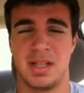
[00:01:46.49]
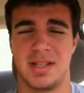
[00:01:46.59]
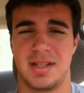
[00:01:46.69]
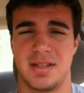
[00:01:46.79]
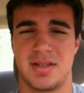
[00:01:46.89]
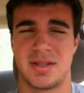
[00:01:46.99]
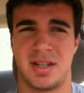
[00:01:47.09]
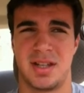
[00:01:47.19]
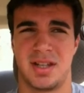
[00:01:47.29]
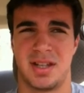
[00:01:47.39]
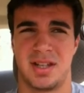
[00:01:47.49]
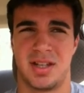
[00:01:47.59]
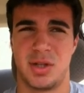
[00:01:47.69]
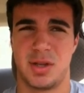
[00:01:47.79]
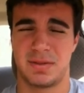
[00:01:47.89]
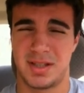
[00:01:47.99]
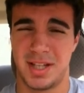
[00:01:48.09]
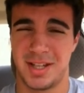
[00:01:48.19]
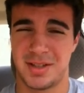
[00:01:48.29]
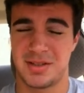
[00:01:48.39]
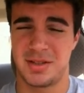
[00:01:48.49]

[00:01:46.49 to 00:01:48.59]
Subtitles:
is you have to take